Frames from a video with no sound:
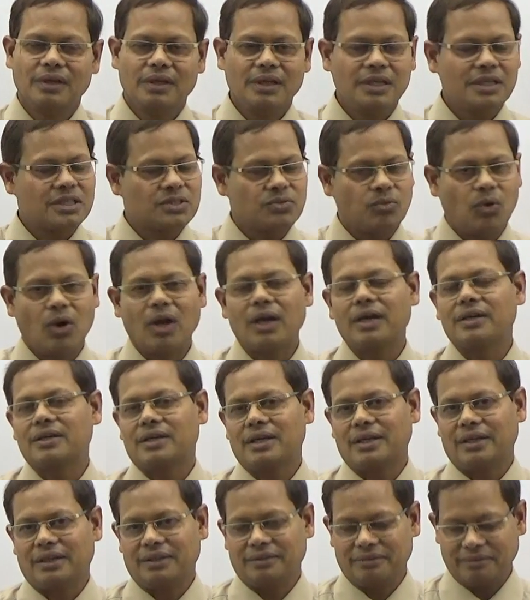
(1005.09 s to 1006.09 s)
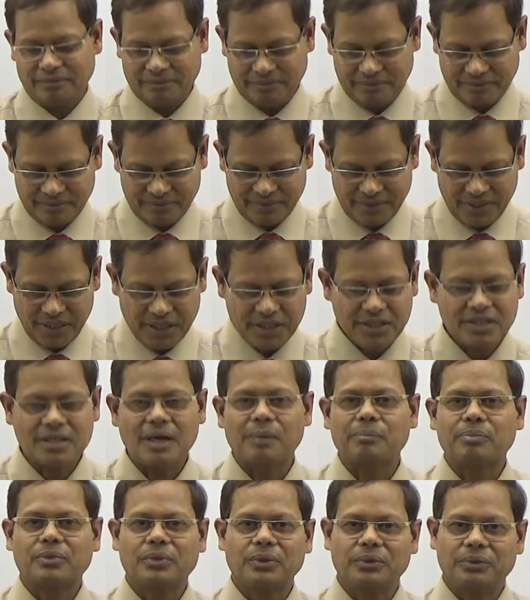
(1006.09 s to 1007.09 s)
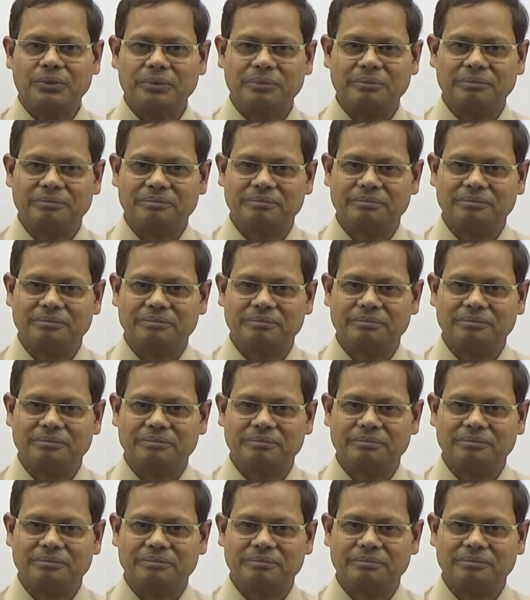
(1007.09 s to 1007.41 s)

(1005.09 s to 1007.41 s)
It's voluntary. It's up to you,